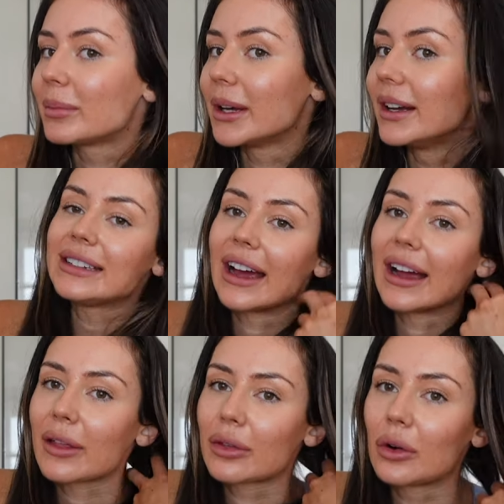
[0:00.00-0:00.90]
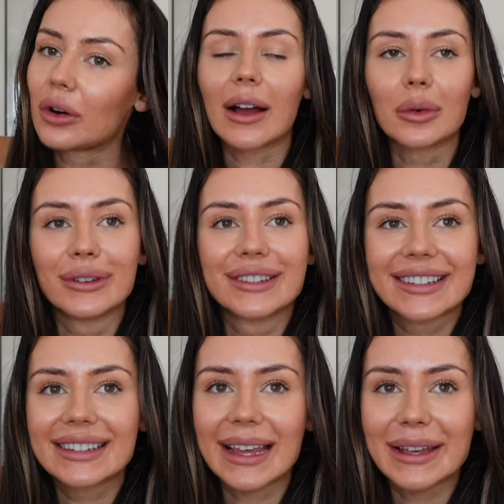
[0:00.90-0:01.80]
But yeah, I thought I would
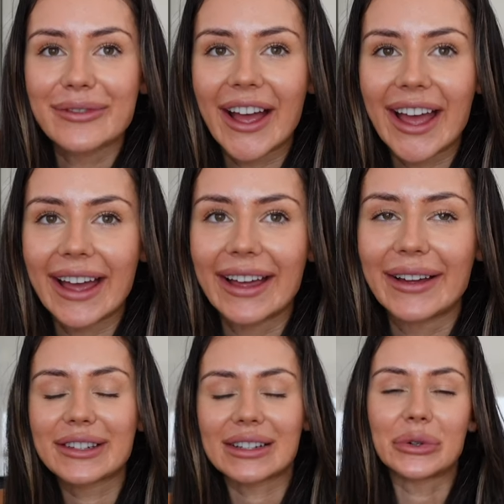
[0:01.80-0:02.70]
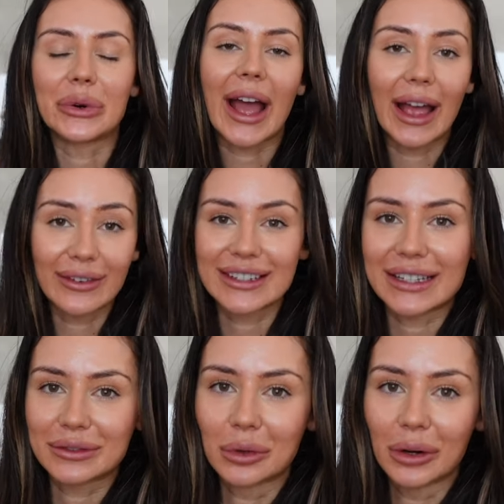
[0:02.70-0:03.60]
save my hair till after
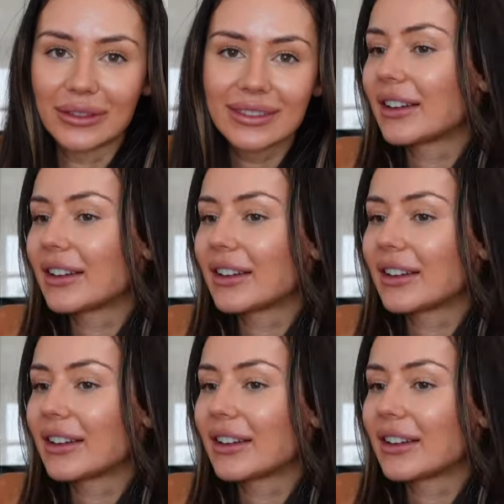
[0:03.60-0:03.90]
this run.